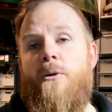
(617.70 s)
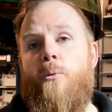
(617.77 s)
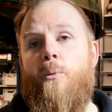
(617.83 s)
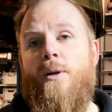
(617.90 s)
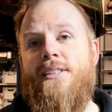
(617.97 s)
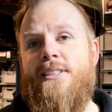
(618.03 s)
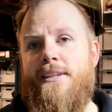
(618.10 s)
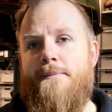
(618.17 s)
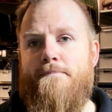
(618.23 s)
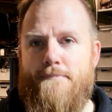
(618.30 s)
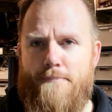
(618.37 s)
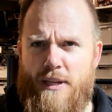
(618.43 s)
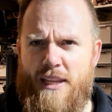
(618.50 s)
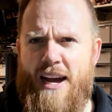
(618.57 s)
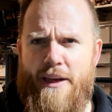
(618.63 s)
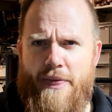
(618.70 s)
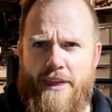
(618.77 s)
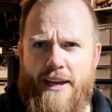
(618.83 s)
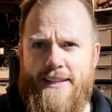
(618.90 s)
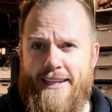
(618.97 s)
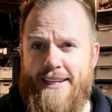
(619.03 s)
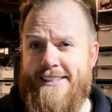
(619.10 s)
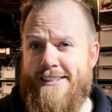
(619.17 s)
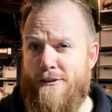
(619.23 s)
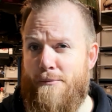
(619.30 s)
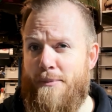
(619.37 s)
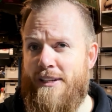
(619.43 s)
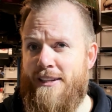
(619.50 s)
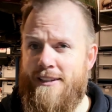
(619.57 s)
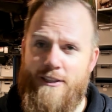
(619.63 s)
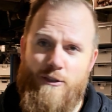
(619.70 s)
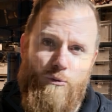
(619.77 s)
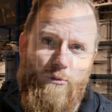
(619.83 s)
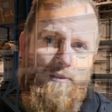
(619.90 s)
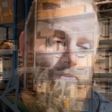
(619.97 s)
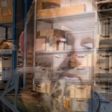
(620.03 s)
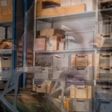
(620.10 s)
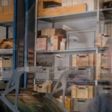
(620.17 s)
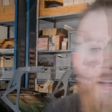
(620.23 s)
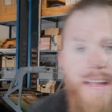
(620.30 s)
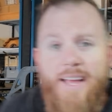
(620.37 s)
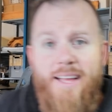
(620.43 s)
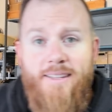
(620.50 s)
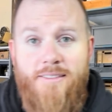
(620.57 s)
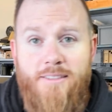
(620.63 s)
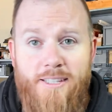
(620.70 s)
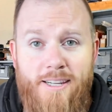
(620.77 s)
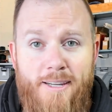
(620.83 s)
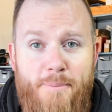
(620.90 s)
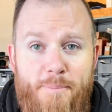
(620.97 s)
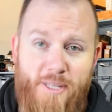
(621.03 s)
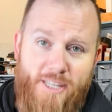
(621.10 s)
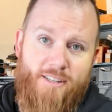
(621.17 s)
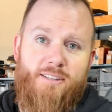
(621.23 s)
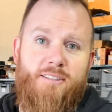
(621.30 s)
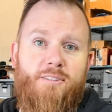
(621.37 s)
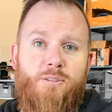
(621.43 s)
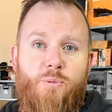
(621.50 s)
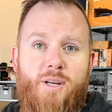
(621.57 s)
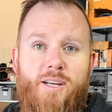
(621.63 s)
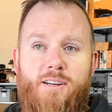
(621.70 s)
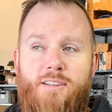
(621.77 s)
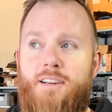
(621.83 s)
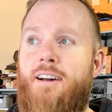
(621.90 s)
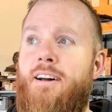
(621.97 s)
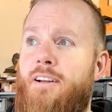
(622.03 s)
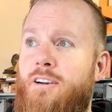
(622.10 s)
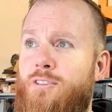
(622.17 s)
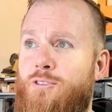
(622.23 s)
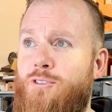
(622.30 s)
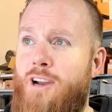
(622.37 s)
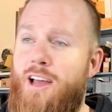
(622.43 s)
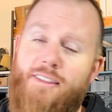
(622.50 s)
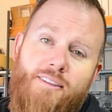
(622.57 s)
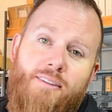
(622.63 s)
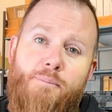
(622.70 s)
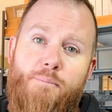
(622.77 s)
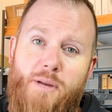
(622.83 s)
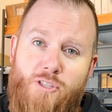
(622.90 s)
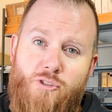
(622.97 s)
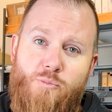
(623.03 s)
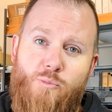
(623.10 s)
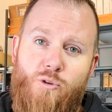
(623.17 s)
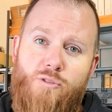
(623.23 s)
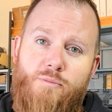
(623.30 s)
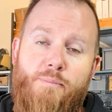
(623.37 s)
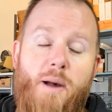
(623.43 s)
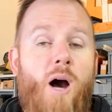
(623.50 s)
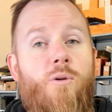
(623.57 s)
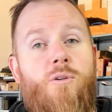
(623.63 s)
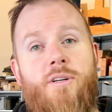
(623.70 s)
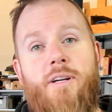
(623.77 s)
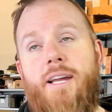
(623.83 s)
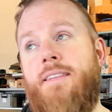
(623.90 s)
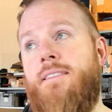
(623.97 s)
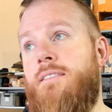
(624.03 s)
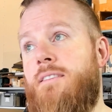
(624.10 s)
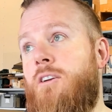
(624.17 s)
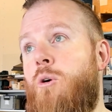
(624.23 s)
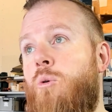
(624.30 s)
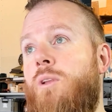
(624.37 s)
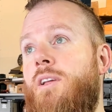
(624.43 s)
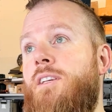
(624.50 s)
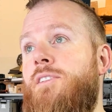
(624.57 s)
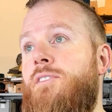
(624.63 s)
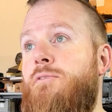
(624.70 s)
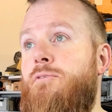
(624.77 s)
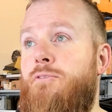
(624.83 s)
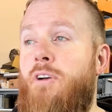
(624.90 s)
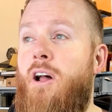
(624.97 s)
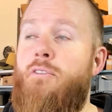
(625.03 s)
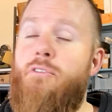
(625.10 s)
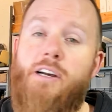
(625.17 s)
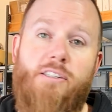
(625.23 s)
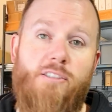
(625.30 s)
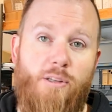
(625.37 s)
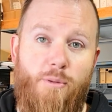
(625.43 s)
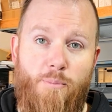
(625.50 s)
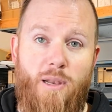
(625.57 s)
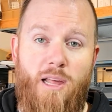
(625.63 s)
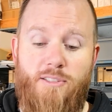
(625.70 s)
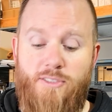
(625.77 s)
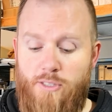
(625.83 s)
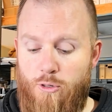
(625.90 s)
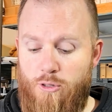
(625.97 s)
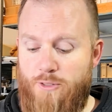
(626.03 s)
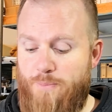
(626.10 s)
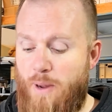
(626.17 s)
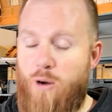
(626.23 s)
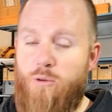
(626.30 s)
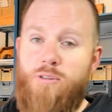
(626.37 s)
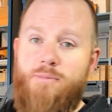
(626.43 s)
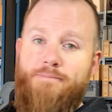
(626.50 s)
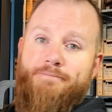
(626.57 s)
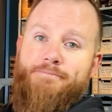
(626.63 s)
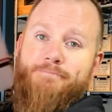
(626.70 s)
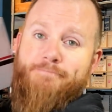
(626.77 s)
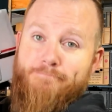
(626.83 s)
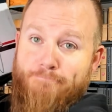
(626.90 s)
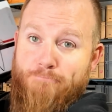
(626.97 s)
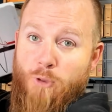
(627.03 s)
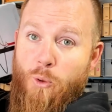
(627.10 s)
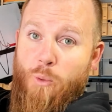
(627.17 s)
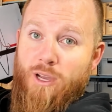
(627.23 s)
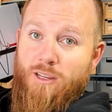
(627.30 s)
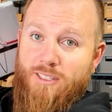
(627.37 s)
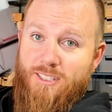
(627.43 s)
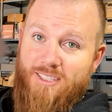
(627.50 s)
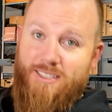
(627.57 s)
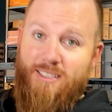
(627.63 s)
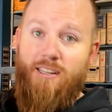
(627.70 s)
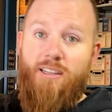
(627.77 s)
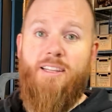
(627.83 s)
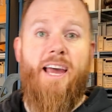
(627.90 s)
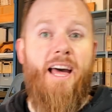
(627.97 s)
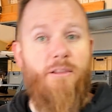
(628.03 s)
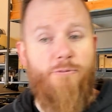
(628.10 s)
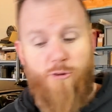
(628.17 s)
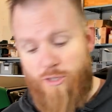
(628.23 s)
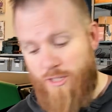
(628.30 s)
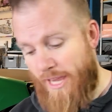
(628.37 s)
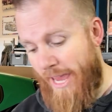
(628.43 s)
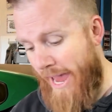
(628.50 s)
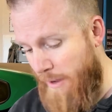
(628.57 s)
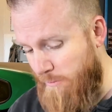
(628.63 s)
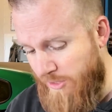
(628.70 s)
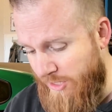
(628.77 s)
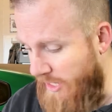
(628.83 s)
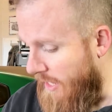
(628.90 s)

We'll see, but I think that's gonna be cool. And because we're gonna run much more power, and the goal is 500 plus horsepower, we're gonna install Calford cams.